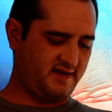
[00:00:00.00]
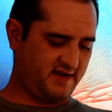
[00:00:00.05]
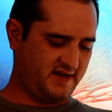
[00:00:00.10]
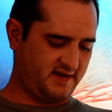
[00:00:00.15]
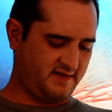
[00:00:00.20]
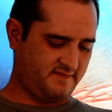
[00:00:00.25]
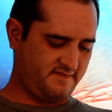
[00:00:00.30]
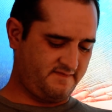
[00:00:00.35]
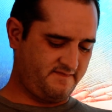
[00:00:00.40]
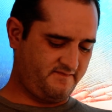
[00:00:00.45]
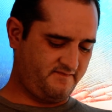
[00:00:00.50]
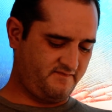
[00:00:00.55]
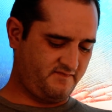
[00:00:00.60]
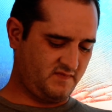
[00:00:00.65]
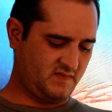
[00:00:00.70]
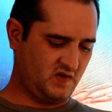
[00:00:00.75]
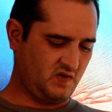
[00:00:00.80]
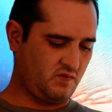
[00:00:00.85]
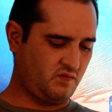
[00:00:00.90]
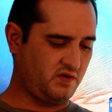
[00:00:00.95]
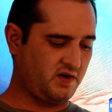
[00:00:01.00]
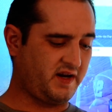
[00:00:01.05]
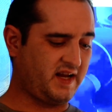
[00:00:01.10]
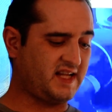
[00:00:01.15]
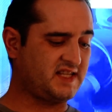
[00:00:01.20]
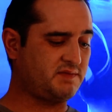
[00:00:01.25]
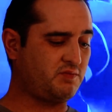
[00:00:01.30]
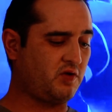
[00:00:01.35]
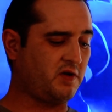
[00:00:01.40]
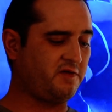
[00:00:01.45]
and where it
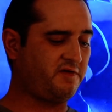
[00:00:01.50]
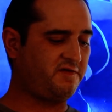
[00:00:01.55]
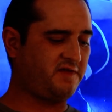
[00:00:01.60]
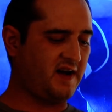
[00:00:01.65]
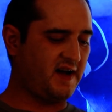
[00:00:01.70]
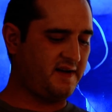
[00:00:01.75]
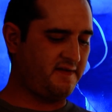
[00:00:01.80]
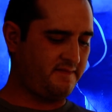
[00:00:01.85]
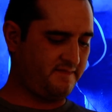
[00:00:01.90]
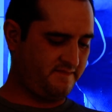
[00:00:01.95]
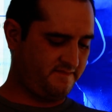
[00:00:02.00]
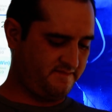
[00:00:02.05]
gets more fun.